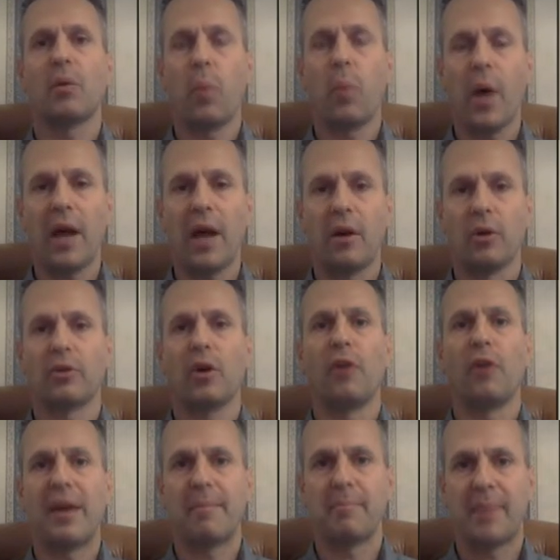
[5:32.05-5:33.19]
world of
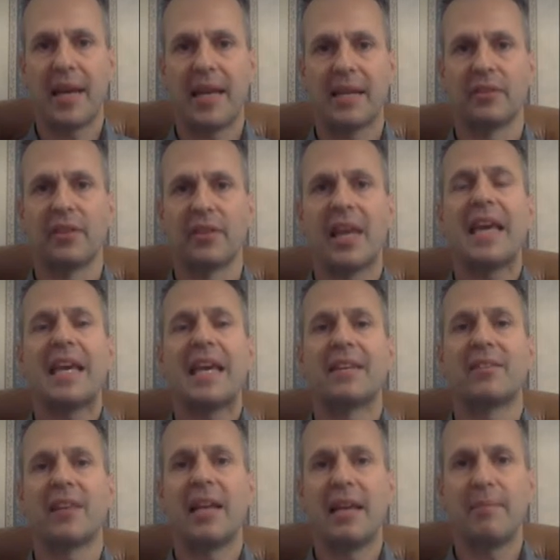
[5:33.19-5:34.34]
MPs
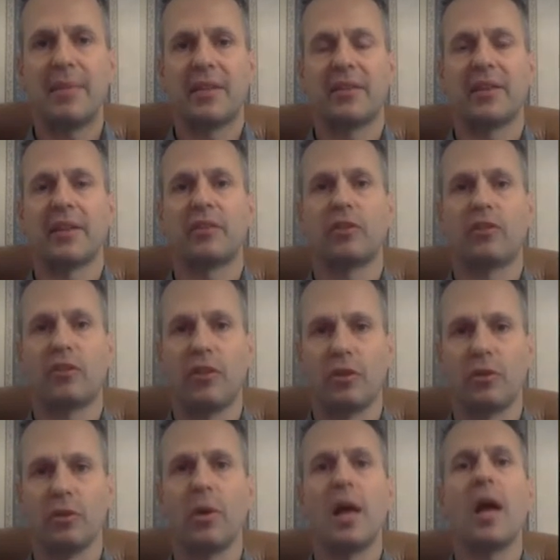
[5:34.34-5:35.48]
is limited
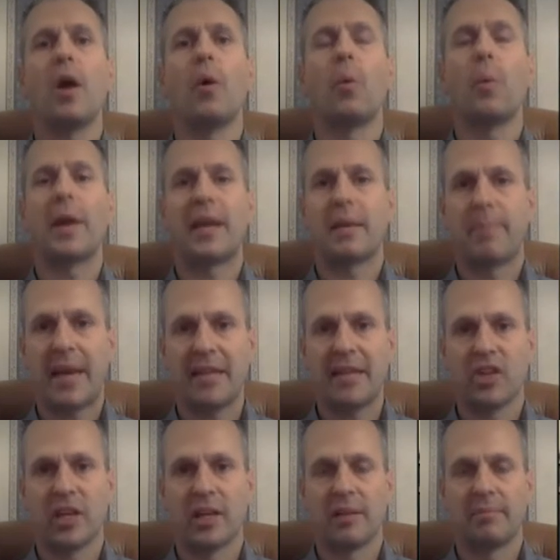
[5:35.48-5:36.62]
to
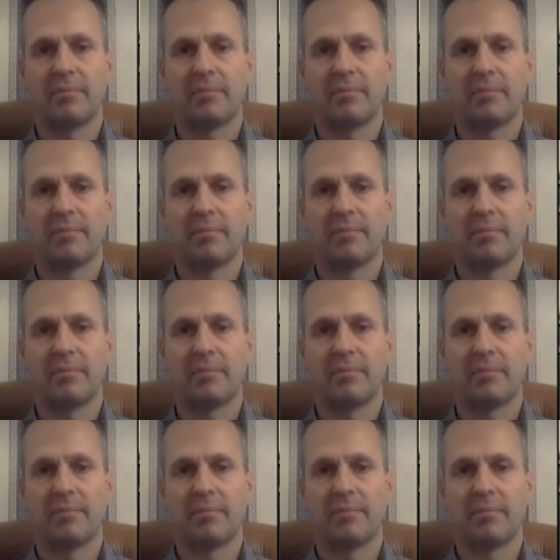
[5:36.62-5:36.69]
Wikipedia.